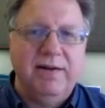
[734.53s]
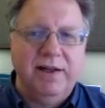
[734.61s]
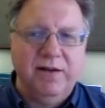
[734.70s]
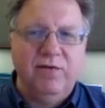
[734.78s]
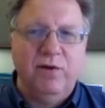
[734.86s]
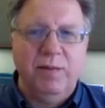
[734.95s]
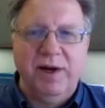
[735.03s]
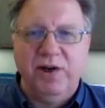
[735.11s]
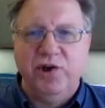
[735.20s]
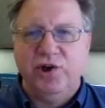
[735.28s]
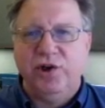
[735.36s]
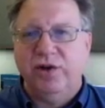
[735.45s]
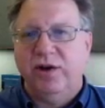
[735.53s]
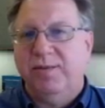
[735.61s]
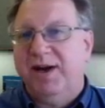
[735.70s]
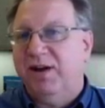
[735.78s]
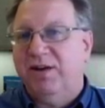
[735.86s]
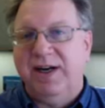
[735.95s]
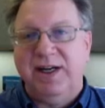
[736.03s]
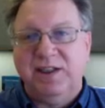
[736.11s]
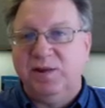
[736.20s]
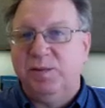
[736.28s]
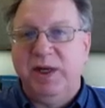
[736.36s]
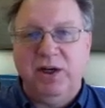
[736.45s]
information about any
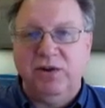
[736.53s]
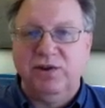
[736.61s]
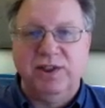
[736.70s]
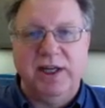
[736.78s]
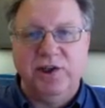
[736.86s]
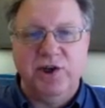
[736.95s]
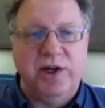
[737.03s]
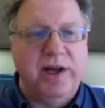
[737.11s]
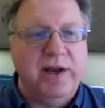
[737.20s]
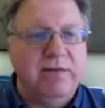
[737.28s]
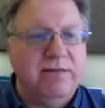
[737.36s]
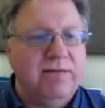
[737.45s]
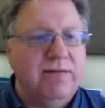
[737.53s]
speakers that you have.